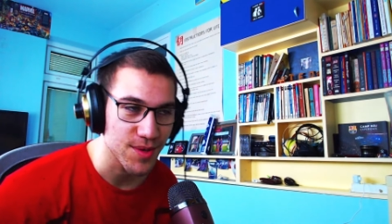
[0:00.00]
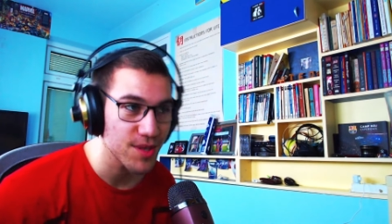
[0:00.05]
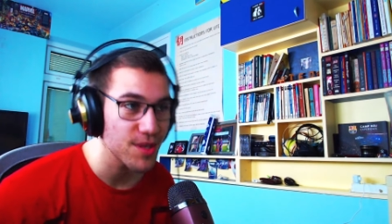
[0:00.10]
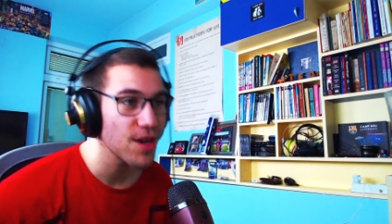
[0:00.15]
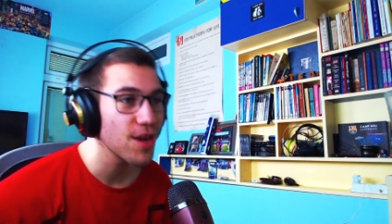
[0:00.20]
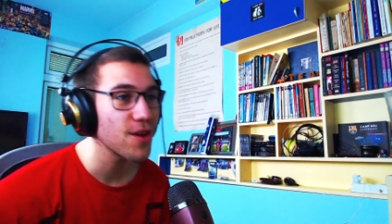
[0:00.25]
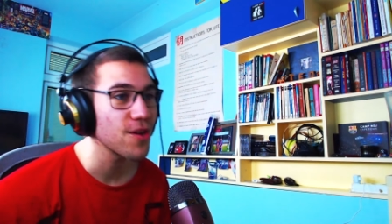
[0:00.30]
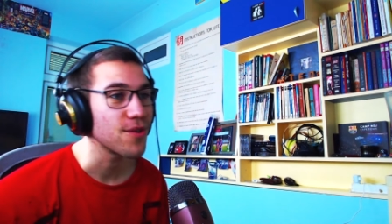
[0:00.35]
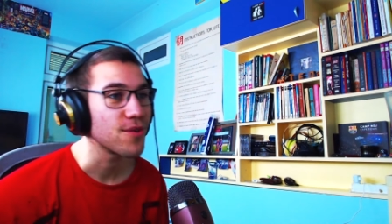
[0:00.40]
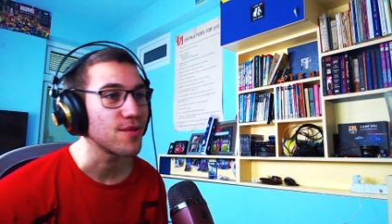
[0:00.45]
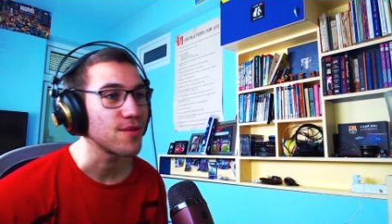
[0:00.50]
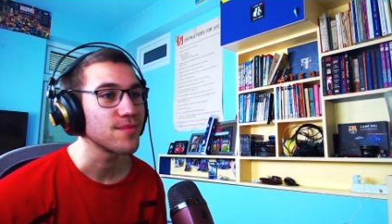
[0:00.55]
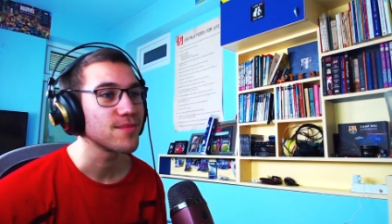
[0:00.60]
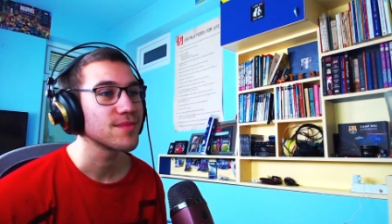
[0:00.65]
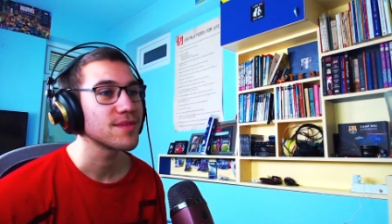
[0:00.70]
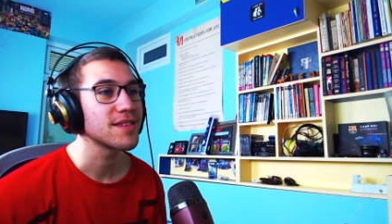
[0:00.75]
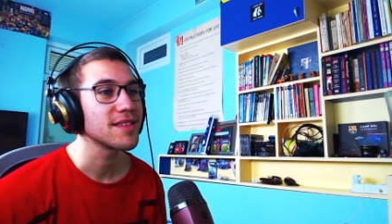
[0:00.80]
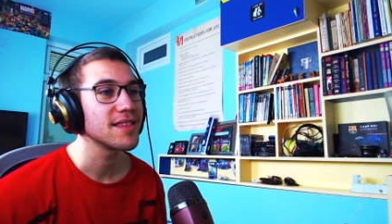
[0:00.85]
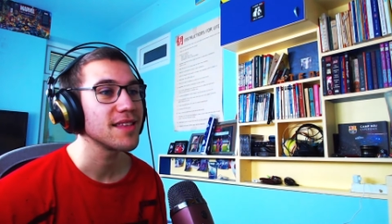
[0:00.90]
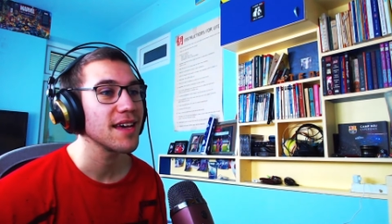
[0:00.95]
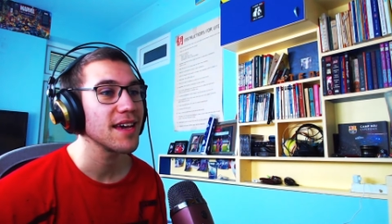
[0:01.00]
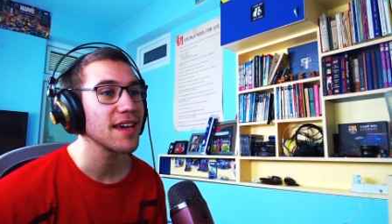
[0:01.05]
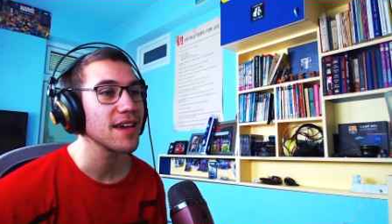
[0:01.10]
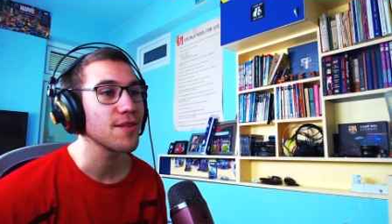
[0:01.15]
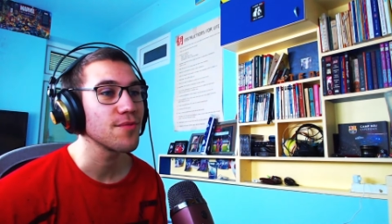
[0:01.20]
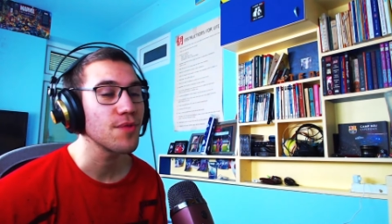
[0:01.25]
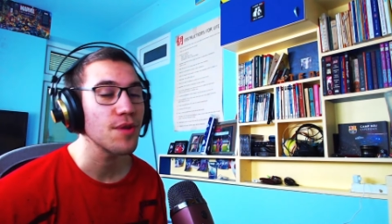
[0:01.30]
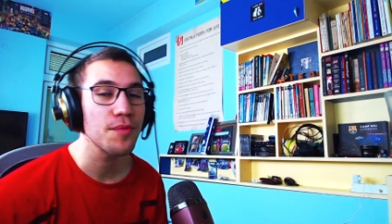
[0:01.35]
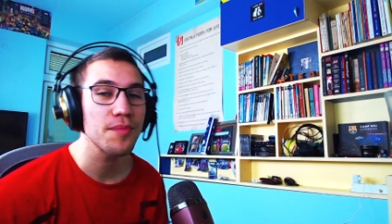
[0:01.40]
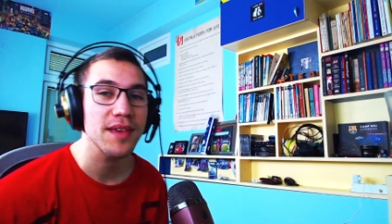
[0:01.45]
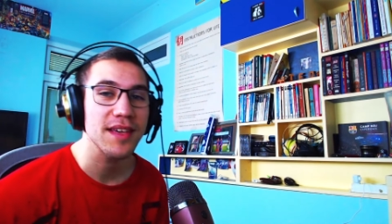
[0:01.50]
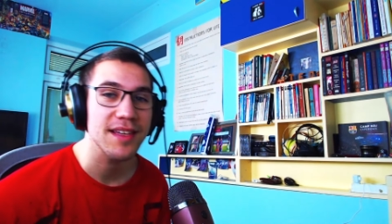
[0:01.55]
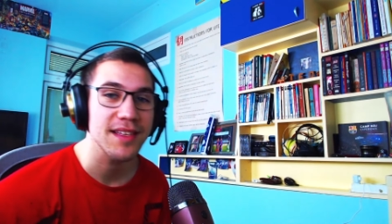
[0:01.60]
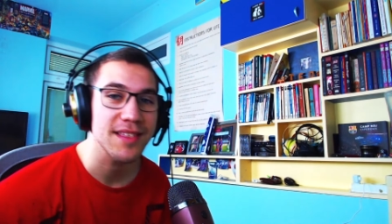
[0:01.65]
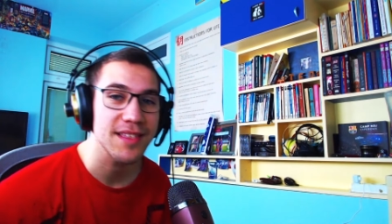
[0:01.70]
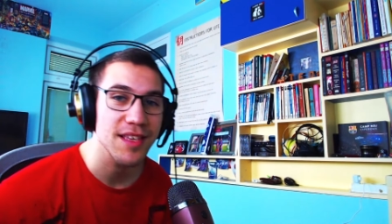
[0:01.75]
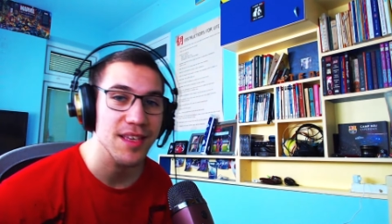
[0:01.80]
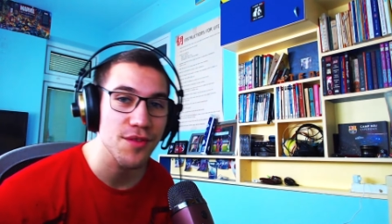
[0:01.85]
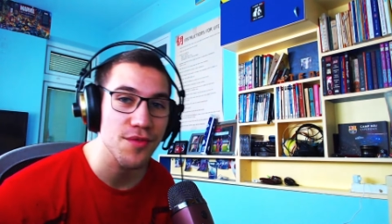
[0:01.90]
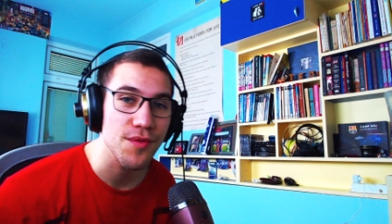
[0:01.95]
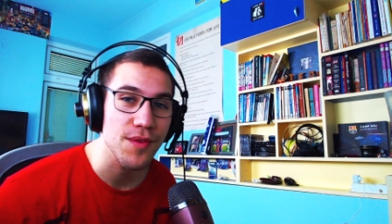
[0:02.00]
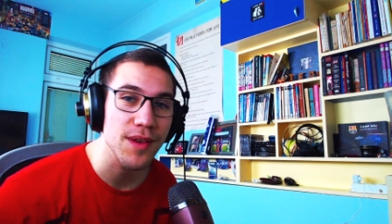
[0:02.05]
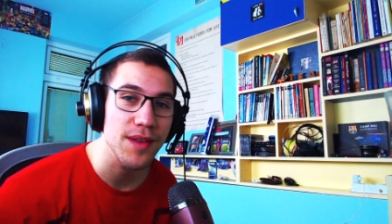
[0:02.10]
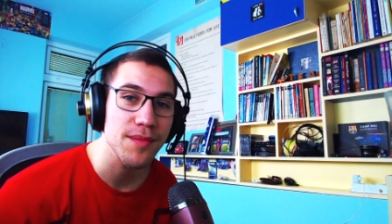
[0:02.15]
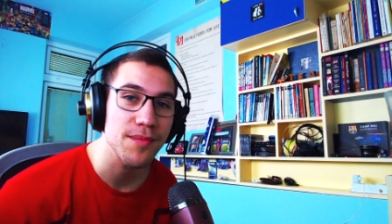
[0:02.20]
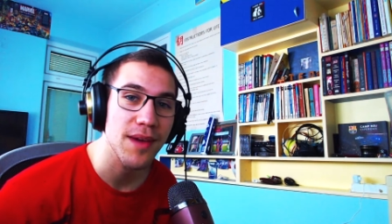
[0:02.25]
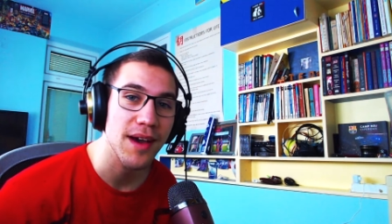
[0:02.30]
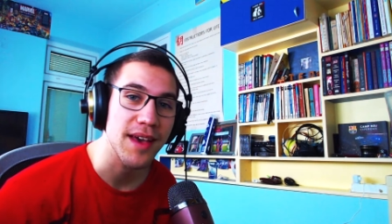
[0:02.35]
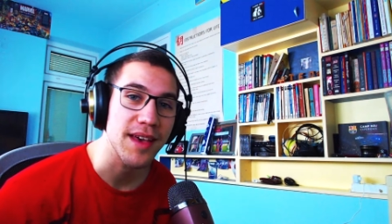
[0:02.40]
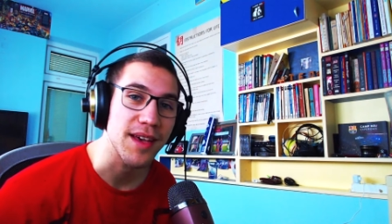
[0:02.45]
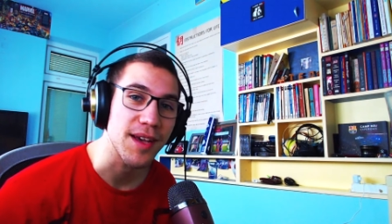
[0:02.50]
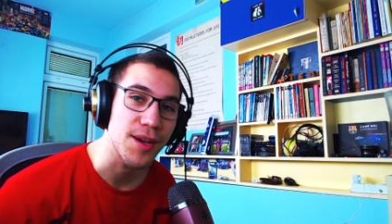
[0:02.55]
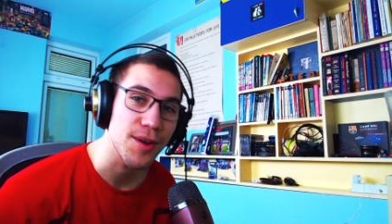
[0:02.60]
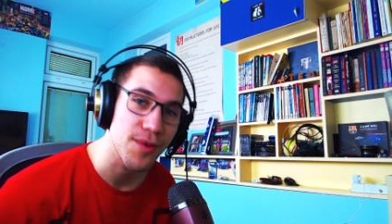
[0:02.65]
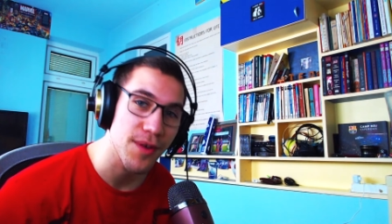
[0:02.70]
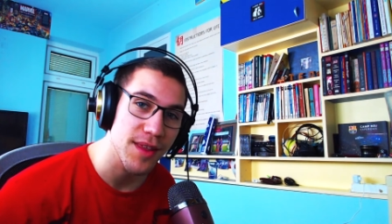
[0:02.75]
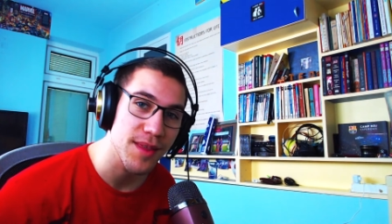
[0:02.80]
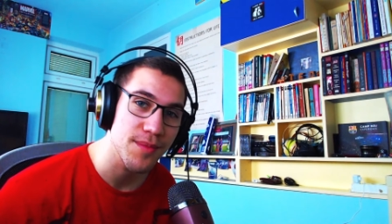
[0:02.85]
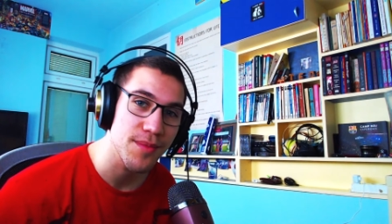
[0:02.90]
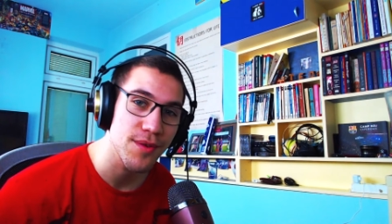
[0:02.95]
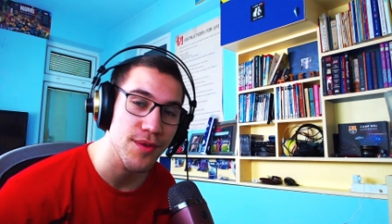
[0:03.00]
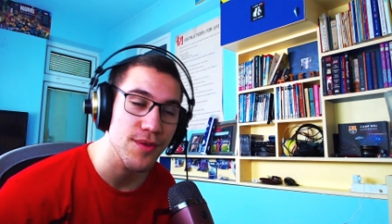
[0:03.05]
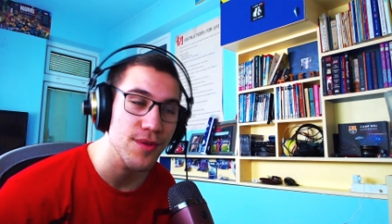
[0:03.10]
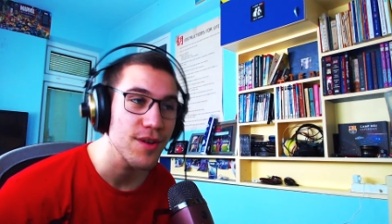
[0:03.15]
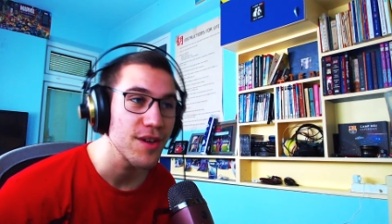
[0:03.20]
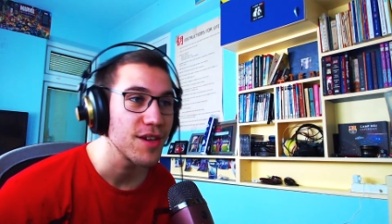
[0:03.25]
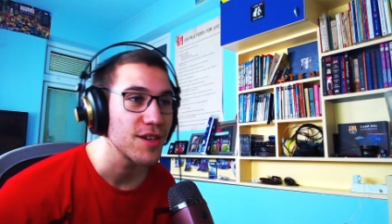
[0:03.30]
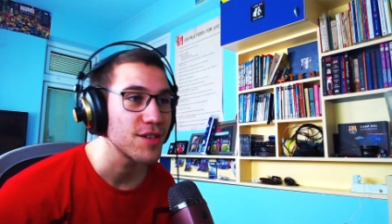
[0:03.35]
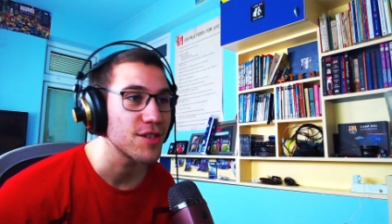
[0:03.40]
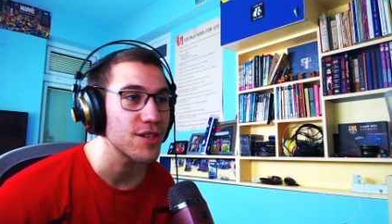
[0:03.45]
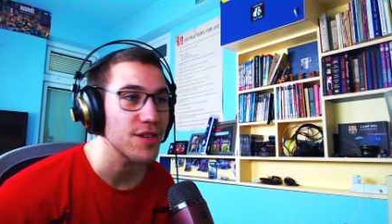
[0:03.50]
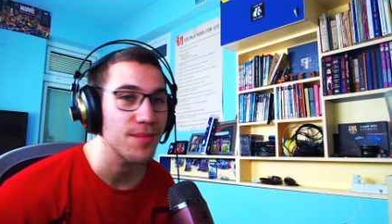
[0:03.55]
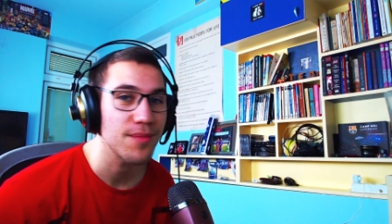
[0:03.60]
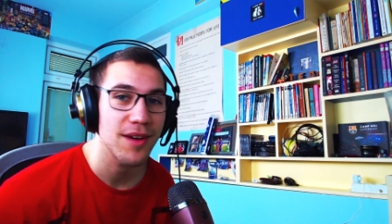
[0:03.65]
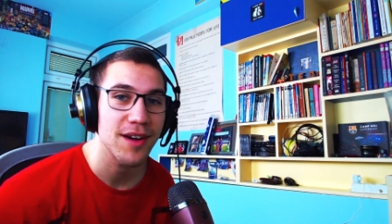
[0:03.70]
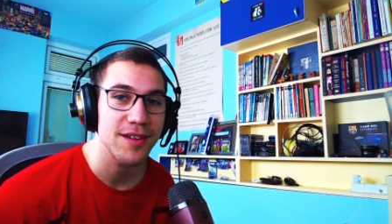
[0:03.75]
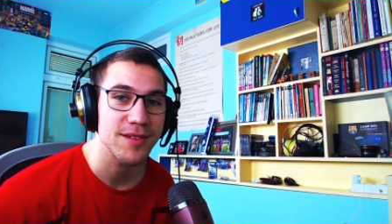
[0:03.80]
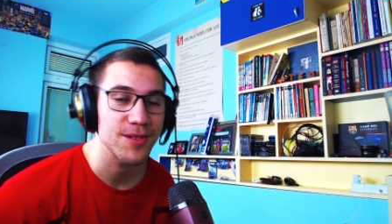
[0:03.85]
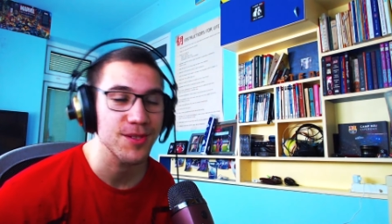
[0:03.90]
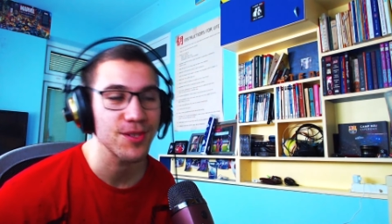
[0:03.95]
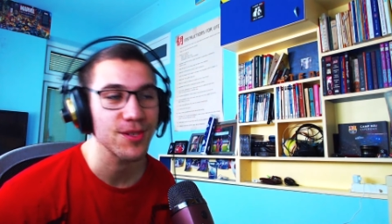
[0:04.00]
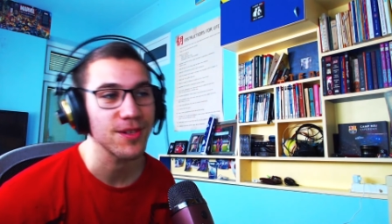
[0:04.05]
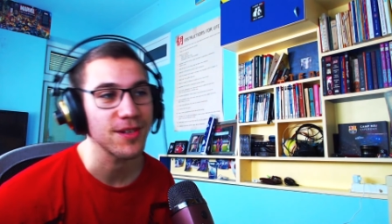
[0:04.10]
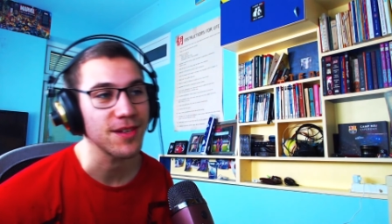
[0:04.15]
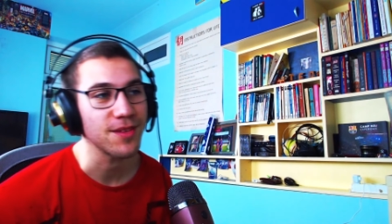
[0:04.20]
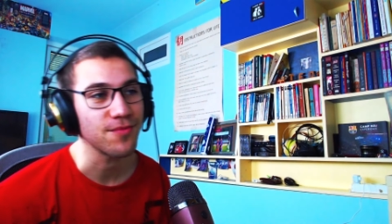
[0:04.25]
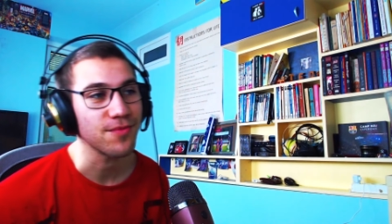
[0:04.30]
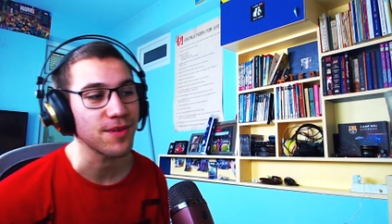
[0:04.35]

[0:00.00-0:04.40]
So, today I will be continuing my incredible shaman journey.